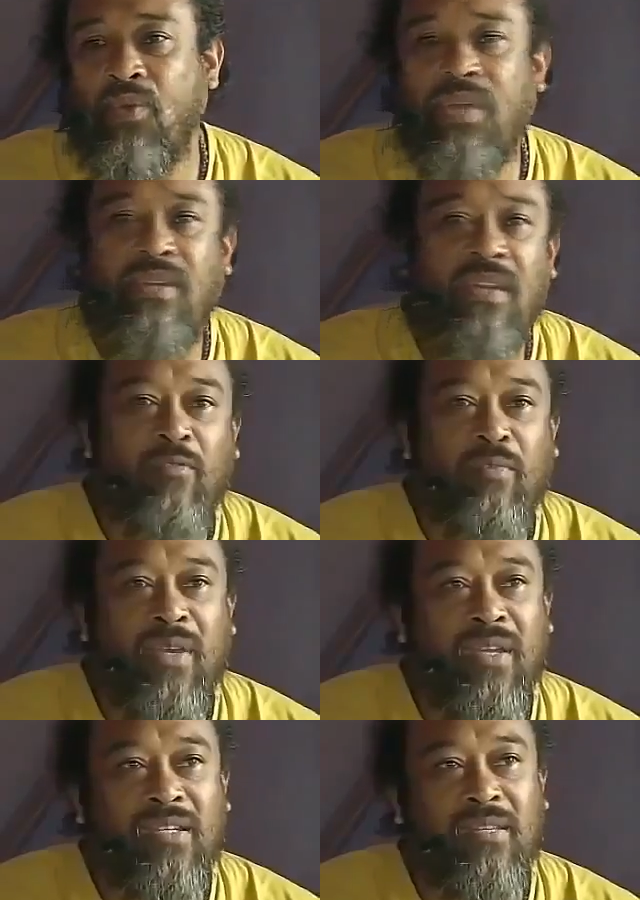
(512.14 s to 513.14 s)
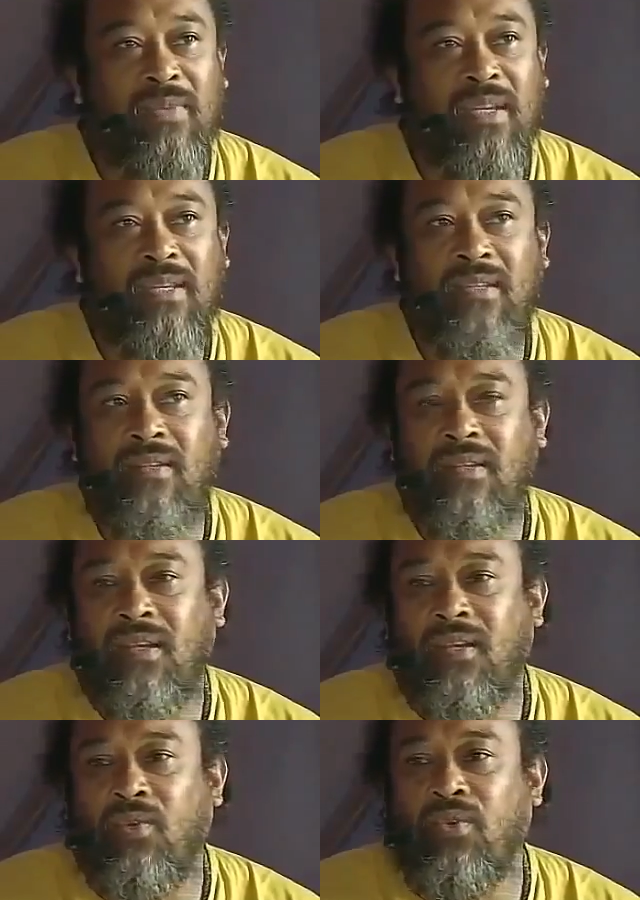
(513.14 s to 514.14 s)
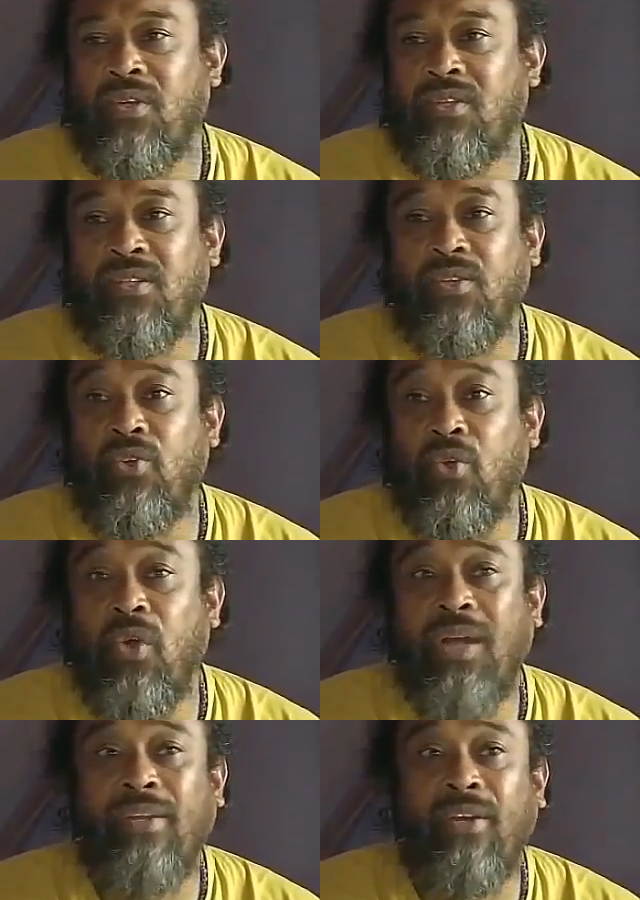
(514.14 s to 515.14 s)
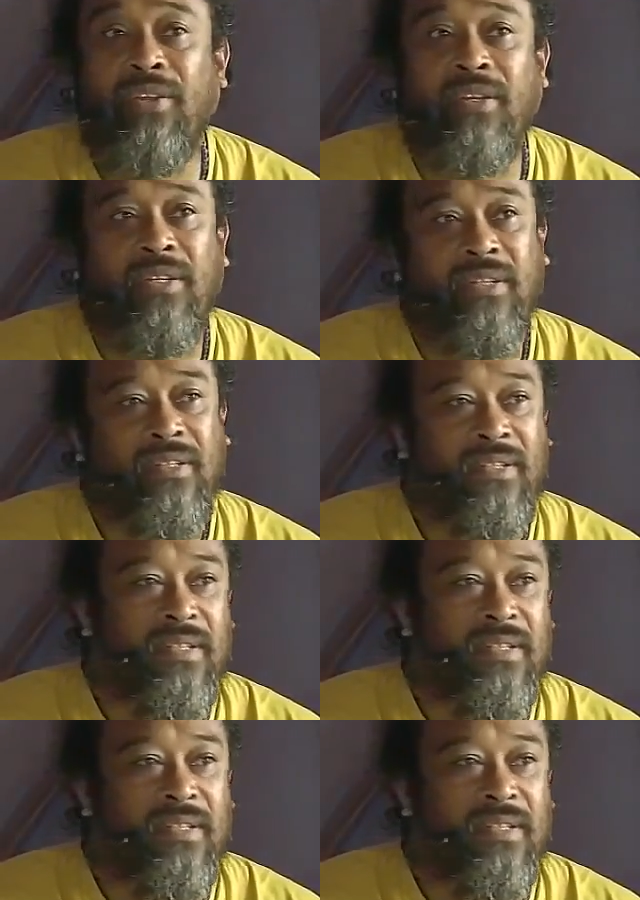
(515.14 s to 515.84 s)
Who can never be intimidated, who does not know another,